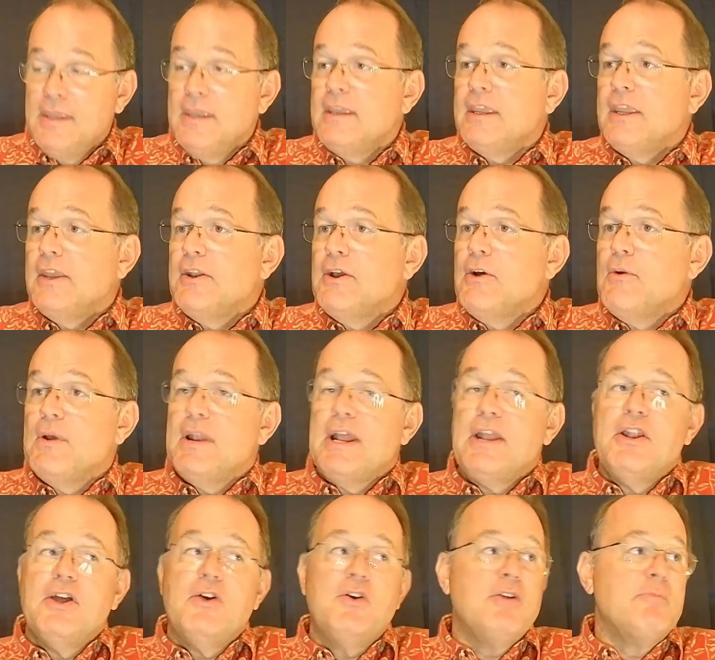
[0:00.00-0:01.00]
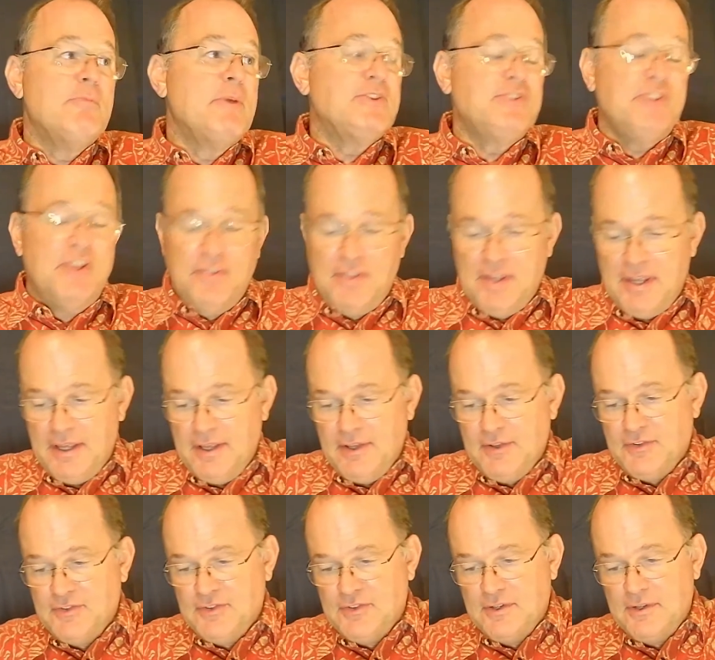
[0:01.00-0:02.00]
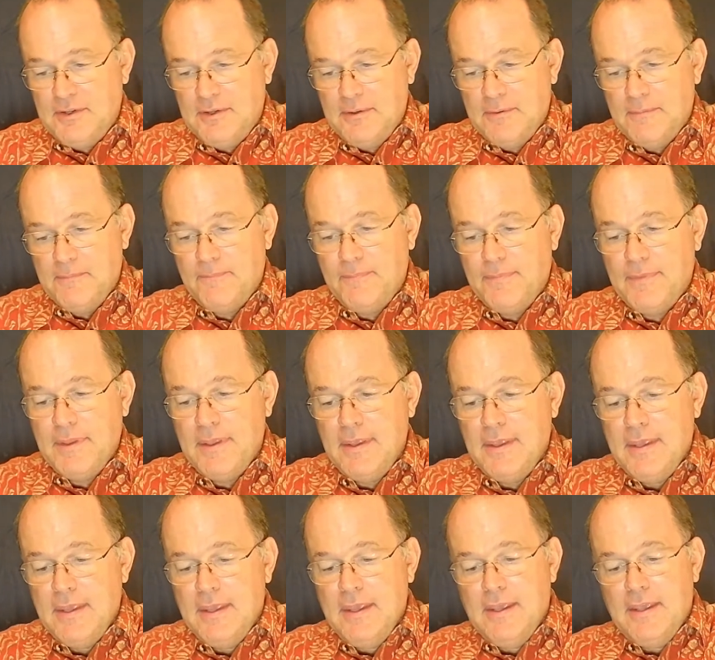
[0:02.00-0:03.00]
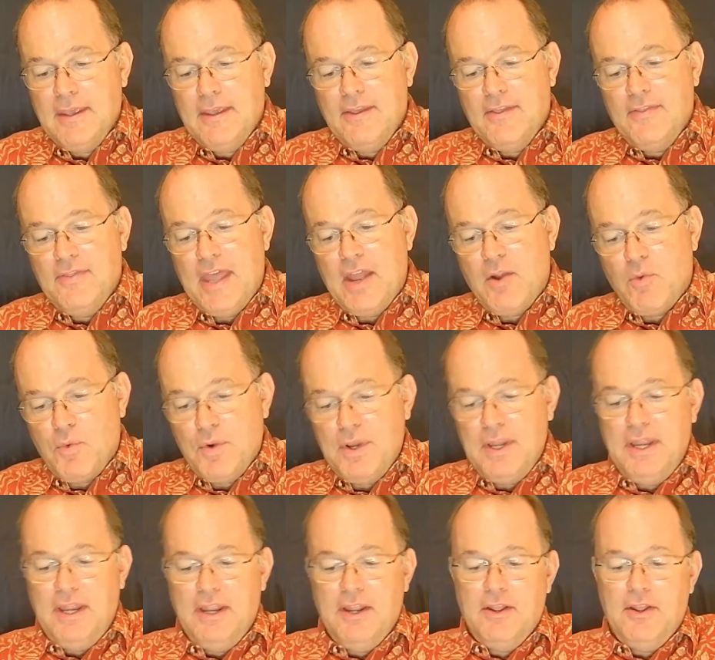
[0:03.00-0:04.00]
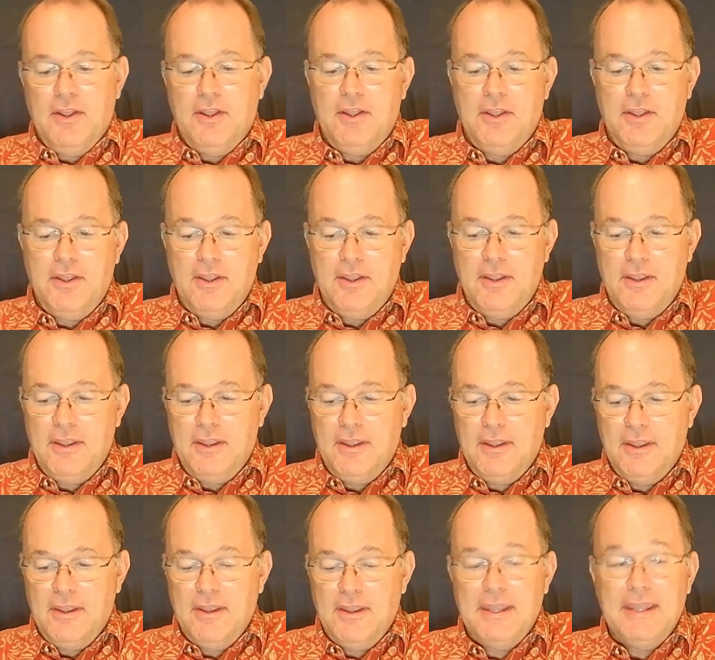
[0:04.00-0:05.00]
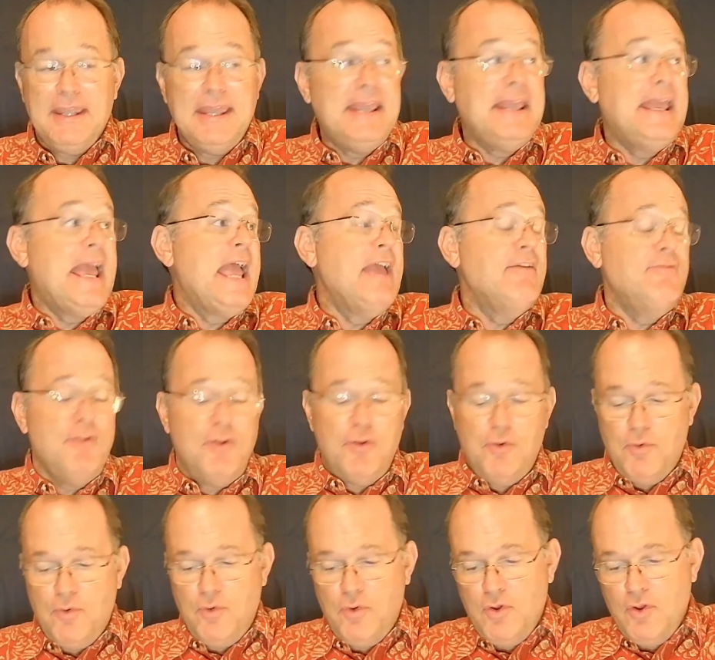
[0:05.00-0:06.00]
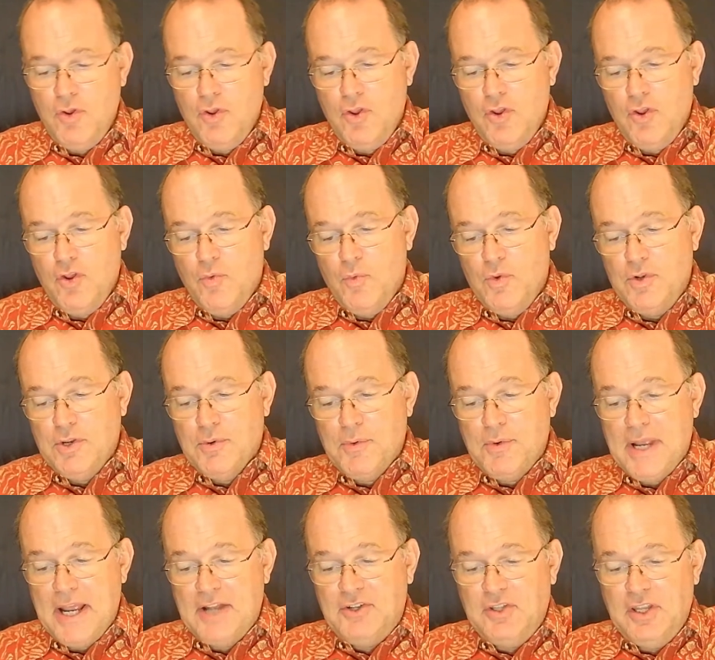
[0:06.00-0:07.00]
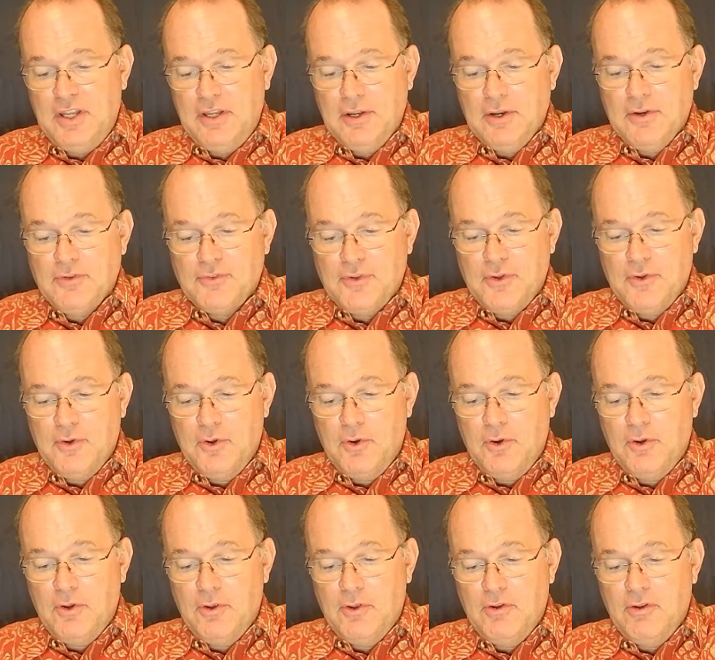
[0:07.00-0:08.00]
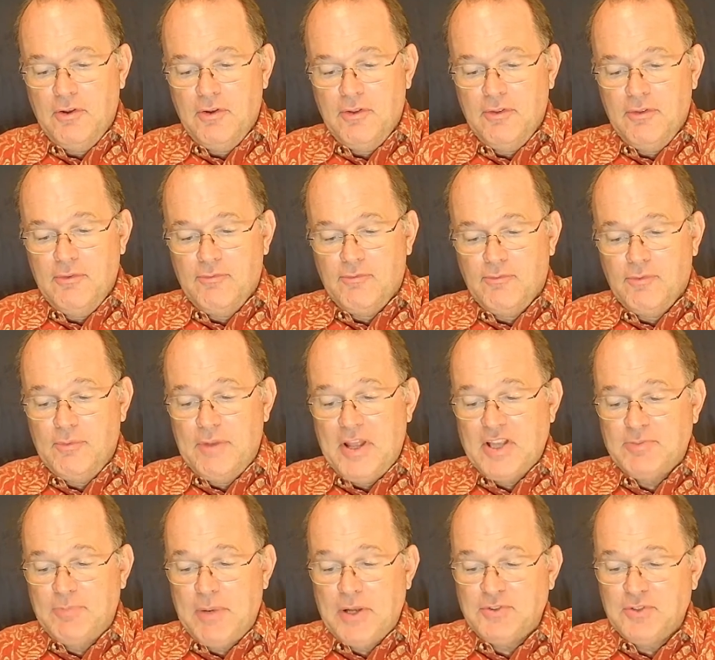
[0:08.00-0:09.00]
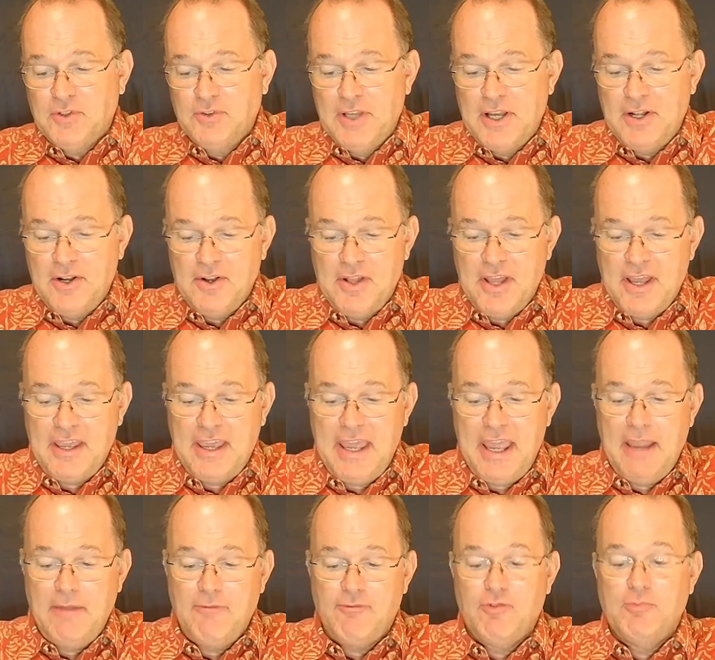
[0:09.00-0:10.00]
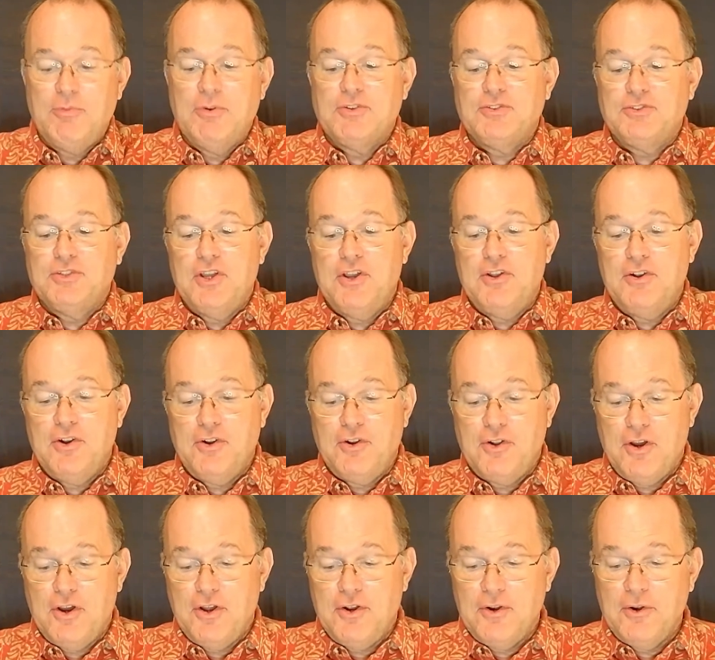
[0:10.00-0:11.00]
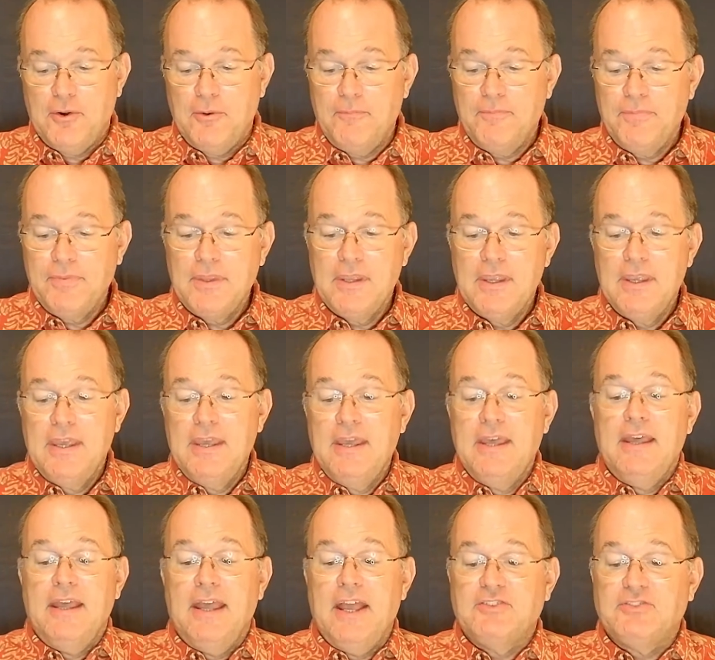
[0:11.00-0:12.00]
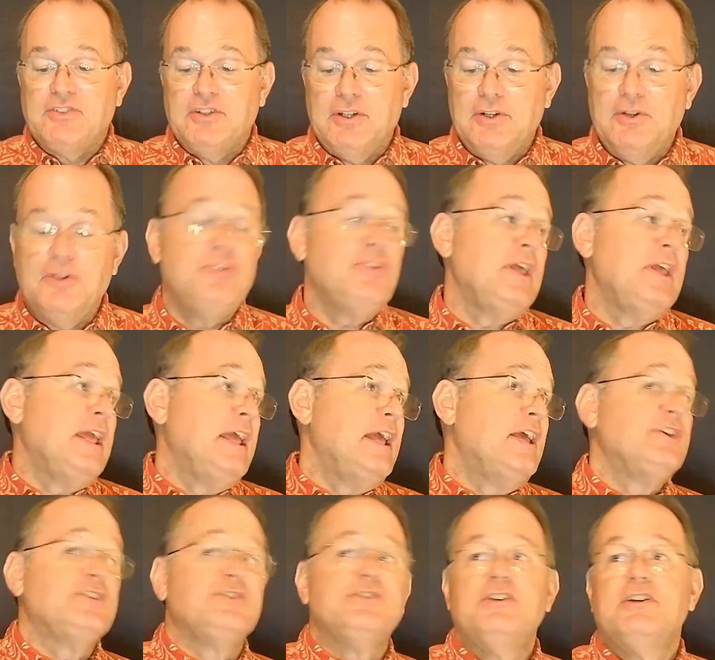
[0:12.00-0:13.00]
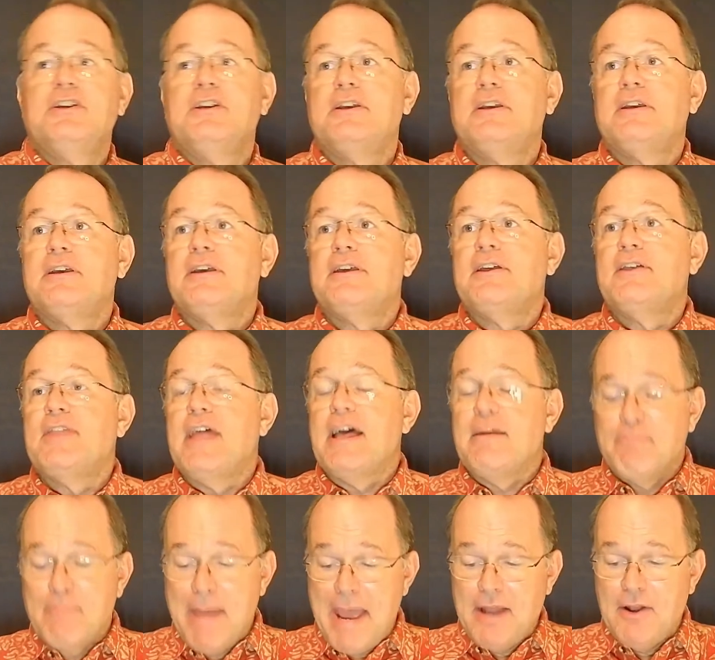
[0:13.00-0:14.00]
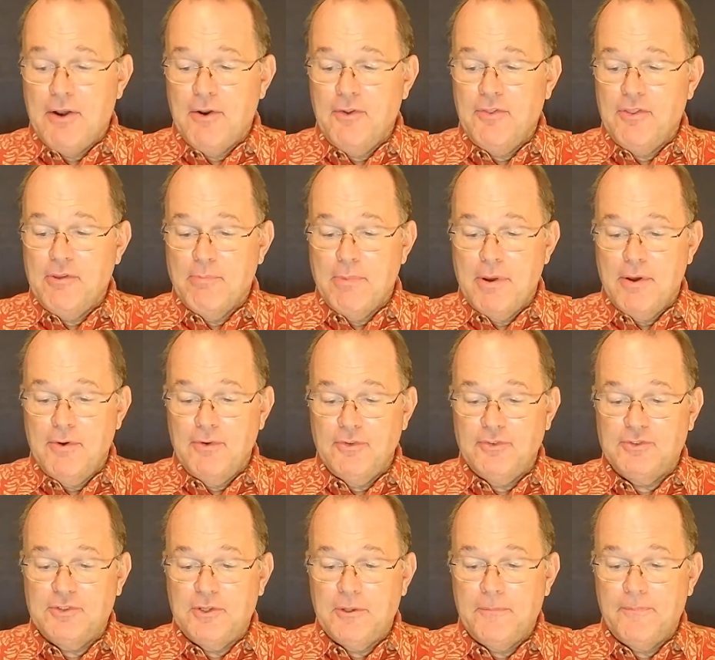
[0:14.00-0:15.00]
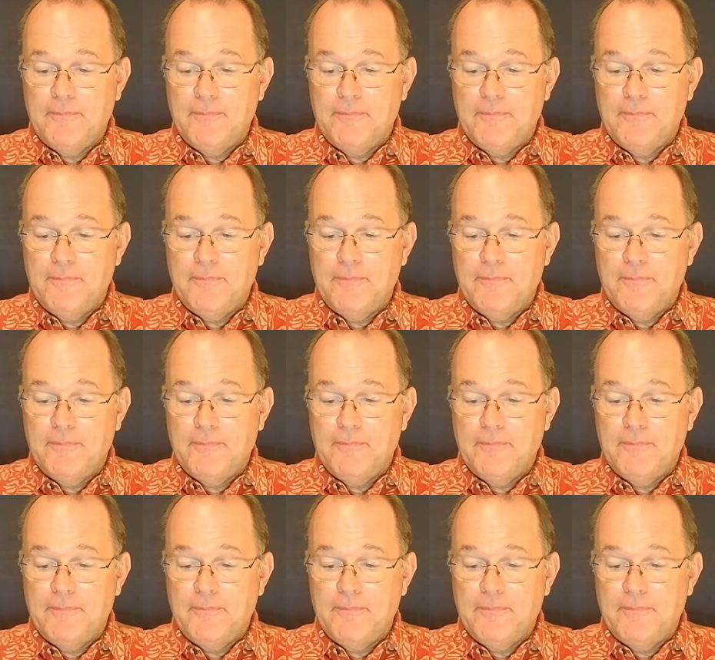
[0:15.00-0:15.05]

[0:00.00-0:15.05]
You know, and I know you're missing things. That ring he gave you when you were 19 years old, from that special letter that came from your son or daughter. It's the little things that matter the most.